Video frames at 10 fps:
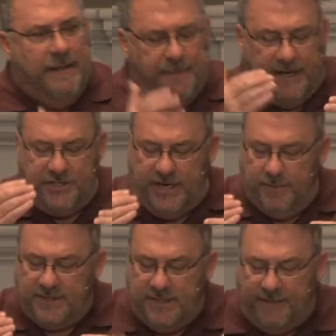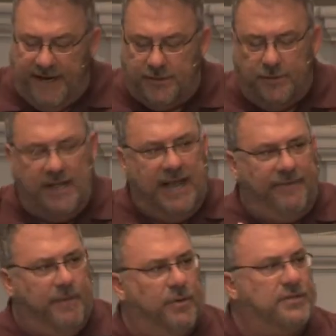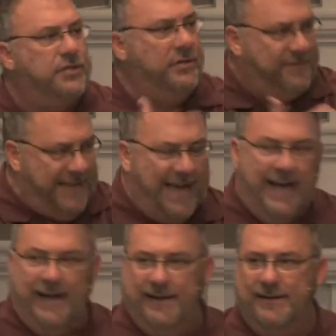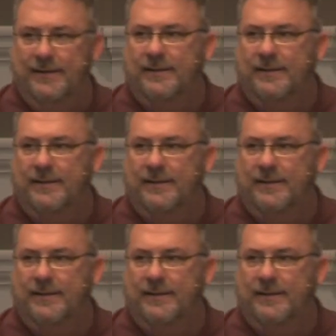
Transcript: that she was living into a life in pursuit of God.